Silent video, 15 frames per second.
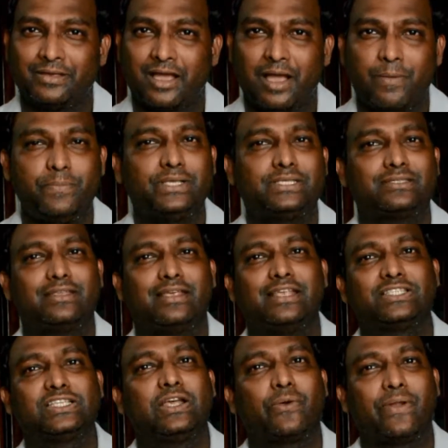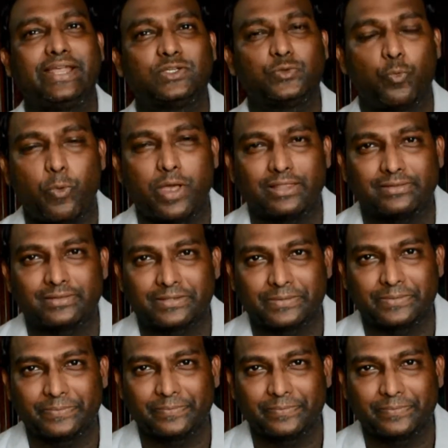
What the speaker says: amidst its great wealth.